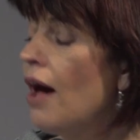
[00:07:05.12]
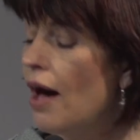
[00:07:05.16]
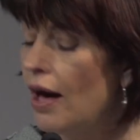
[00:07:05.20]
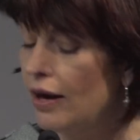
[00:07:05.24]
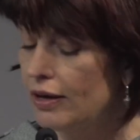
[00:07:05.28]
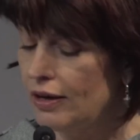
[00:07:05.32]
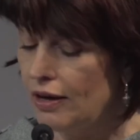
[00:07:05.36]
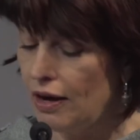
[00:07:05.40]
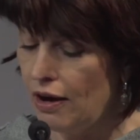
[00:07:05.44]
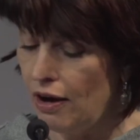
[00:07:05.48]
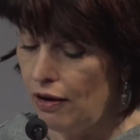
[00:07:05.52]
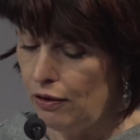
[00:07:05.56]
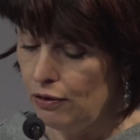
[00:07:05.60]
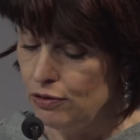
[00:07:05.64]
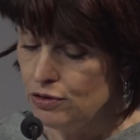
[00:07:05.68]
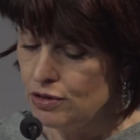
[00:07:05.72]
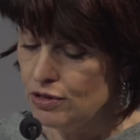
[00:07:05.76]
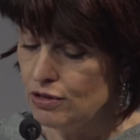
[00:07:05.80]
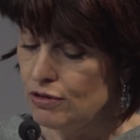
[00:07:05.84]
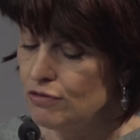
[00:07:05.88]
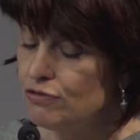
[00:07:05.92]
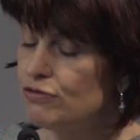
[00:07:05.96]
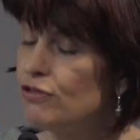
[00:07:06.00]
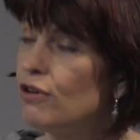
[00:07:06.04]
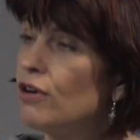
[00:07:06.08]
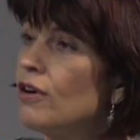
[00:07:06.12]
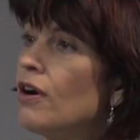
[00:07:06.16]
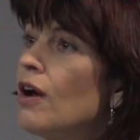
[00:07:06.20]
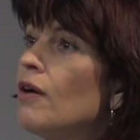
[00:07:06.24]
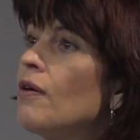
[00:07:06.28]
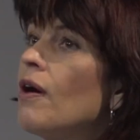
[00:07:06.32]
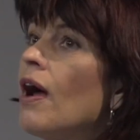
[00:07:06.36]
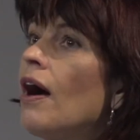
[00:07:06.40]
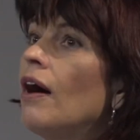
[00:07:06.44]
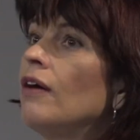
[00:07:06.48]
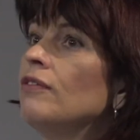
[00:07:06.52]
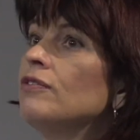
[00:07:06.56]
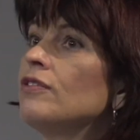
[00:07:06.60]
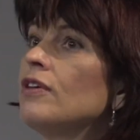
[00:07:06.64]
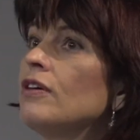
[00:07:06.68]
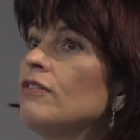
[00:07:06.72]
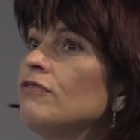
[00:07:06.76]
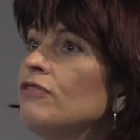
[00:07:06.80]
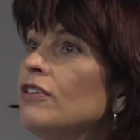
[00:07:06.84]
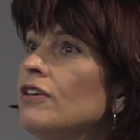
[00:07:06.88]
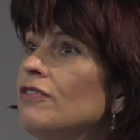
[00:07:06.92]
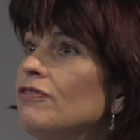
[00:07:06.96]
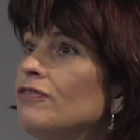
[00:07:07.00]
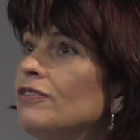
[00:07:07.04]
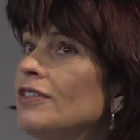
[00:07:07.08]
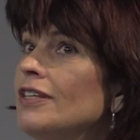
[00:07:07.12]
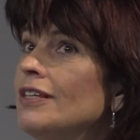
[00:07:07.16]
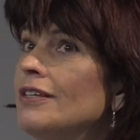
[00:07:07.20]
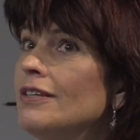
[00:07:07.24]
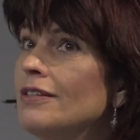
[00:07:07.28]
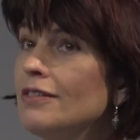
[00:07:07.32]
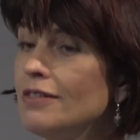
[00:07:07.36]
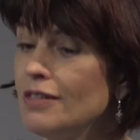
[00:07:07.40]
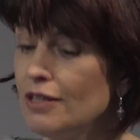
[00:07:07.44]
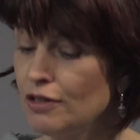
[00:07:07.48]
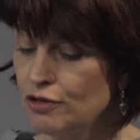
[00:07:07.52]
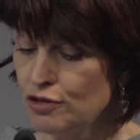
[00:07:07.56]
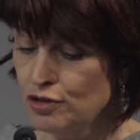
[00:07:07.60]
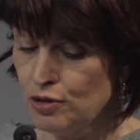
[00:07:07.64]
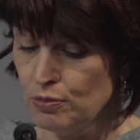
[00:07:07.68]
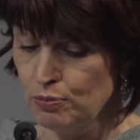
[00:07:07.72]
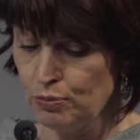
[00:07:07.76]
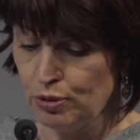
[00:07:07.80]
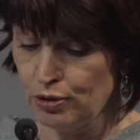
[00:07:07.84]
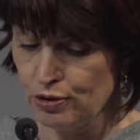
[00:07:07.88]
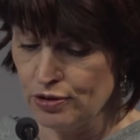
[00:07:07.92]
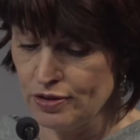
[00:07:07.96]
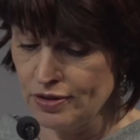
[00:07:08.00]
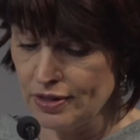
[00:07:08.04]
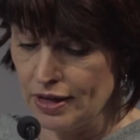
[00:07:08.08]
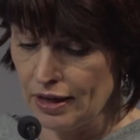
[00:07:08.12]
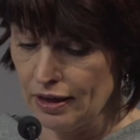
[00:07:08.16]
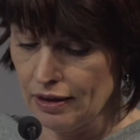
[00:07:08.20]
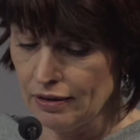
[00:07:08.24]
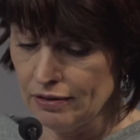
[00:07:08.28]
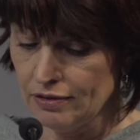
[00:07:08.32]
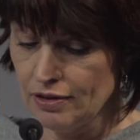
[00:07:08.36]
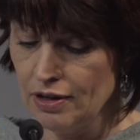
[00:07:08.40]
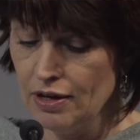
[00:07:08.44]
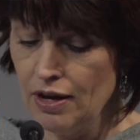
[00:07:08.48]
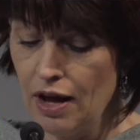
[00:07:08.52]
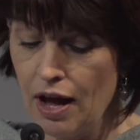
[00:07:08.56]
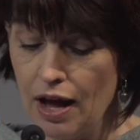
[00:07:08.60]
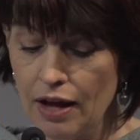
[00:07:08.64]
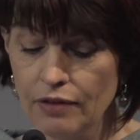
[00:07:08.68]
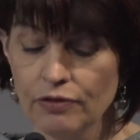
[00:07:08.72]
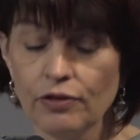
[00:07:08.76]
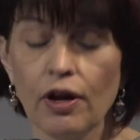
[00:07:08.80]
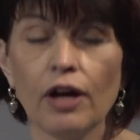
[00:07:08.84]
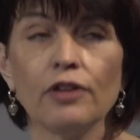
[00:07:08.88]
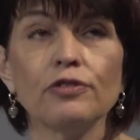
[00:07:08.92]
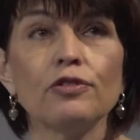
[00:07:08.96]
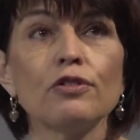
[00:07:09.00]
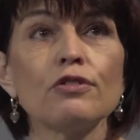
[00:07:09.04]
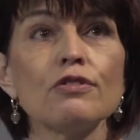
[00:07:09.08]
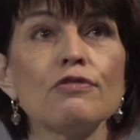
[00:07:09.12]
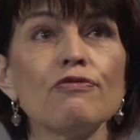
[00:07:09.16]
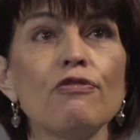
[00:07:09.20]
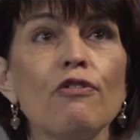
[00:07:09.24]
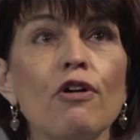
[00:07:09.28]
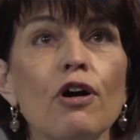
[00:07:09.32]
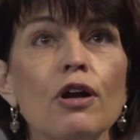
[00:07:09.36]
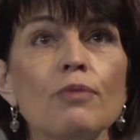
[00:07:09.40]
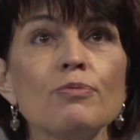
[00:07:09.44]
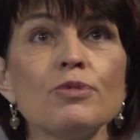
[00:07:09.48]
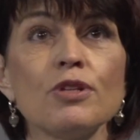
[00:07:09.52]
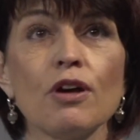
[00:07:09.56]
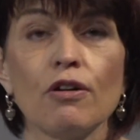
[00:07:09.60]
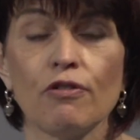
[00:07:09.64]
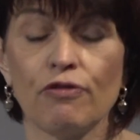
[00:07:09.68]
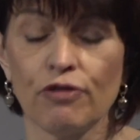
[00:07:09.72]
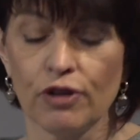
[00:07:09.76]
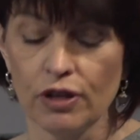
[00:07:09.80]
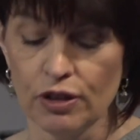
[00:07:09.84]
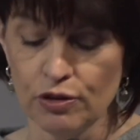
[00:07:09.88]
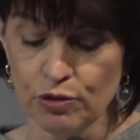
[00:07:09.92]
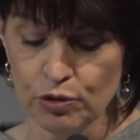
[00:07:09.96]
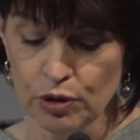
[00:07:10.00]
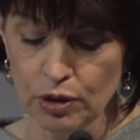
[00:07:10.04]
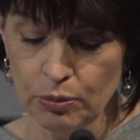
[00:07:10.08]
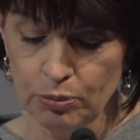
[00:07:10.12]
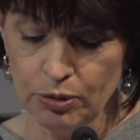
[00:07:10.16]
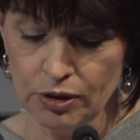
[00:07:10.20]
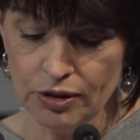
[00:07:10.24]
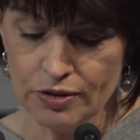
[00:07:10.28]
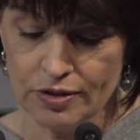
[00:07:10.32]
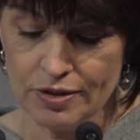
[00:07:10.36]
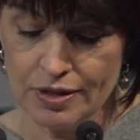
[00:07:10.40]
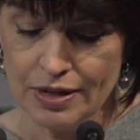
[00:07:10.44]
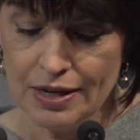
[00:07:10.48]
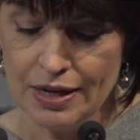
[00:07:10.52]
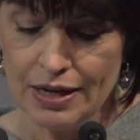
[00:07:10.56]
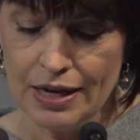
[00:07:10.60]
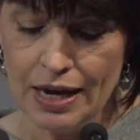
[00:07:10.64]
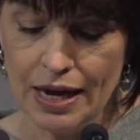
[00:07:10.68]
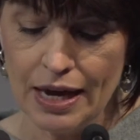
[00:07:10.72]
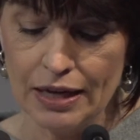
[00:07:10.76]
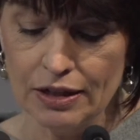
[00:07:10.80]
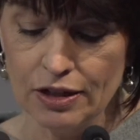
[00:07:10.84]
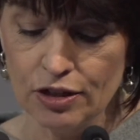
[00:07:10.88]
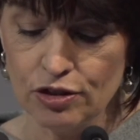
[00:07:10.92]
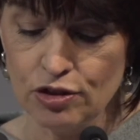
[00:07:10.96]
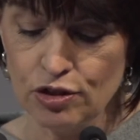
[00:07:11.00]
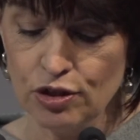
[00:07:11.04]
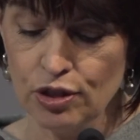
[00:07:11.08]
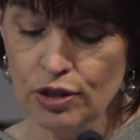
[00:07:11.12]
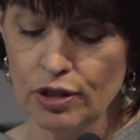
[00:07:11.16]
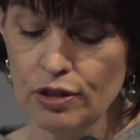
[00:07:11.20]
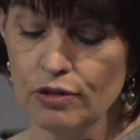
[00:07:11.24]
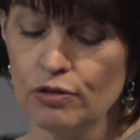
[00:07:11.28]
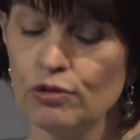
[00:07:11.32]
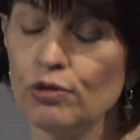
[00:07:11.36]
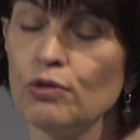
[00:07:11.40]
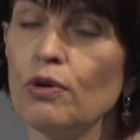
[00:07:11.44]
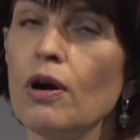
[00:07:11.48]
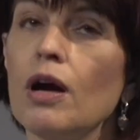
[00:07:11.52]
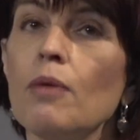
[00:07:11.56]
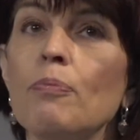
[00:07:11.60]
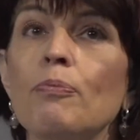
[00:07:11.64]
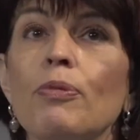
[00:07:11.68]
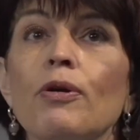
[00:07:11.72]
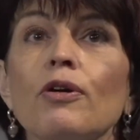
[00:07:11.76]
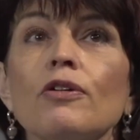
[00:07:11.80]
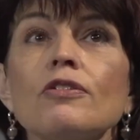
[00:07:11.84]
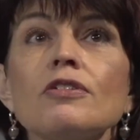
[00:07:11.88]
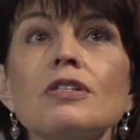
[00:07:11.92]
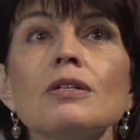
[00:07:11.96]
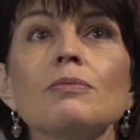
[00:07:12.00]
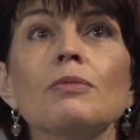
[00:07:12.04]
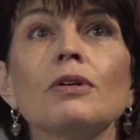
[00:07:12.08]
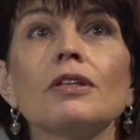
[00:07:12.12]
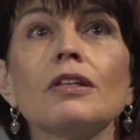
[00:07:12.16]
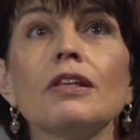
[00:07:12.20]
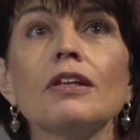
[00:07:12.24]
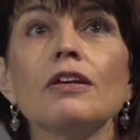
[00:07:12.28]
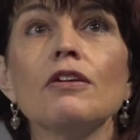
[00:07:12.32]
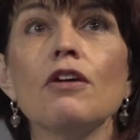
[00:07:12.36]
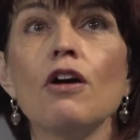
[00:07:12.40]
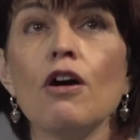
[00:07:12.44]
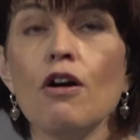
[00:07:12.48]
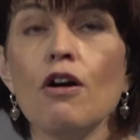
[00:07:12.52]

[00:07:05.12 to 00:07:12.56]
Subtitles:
accounts for around 56%, and other forms of renewables energy to approximately